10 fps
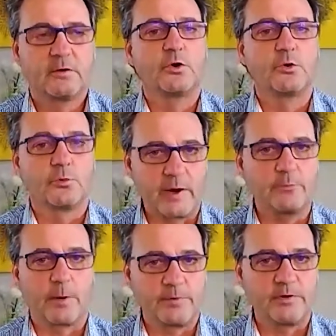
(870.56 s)
Great
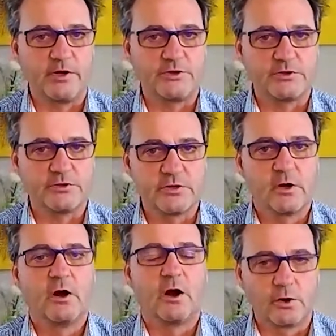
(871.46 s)
reputations
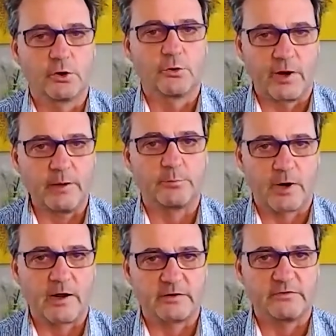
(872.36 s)
are great
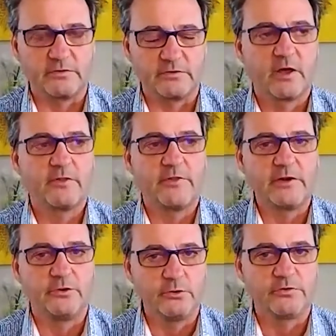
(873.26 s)
practices
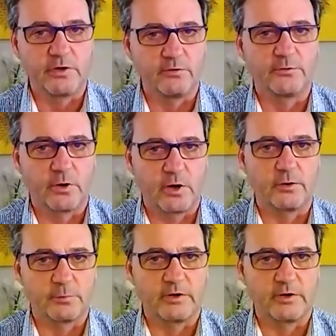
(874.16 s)
that do sell for higher
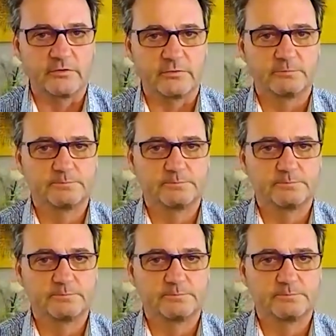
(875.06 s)
prices.